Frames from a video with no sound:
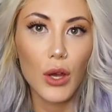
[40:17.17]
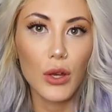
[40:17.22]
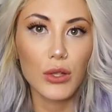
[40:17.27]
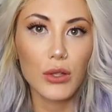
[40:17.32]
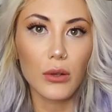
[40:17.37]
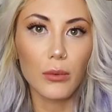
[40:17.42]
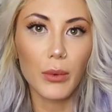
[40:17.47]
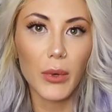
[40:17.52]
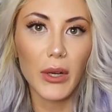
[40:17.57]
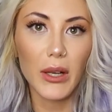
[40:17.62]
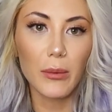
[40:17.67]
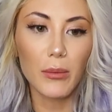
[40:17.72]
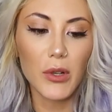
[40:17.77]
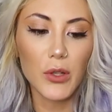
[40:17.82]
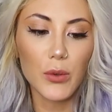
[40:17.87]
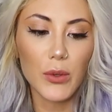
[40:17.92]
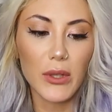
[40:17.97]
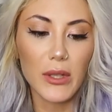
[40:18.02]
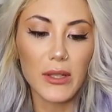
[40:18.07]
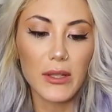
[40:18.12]
So pretty
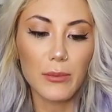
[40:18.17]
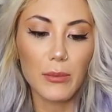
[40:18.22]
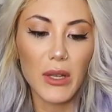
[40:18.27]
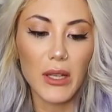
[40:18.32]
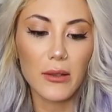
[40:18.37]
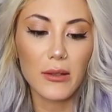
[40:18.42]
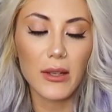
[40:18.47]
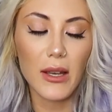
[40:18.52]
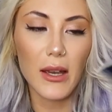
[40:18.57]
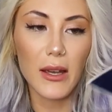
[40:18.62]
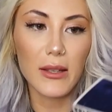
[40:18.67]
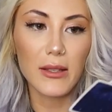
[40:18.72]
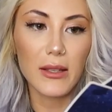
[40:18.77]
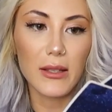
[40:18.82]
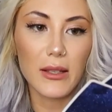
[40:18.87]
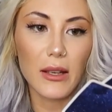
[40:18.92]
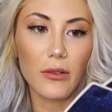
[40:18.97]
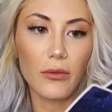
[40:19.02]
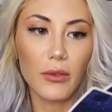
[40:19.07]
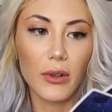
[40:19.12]
much what this means, guys,
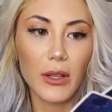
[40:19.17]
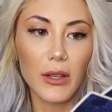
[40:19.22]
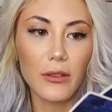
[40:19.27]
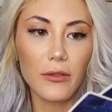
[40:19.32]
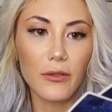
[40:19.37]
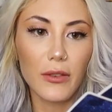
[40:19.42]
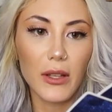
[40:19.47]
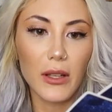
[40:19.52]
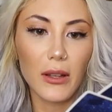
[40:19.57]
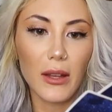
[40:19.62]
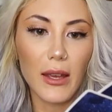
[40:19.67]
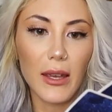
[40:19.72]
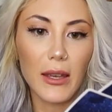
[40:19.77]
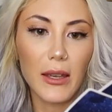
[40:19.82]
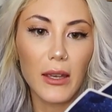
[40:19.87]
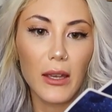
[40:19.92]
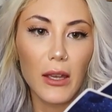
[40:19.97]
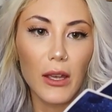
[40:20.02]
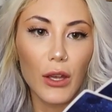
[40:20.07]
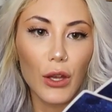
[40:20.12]
is I really feel
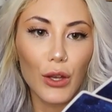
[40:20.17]
like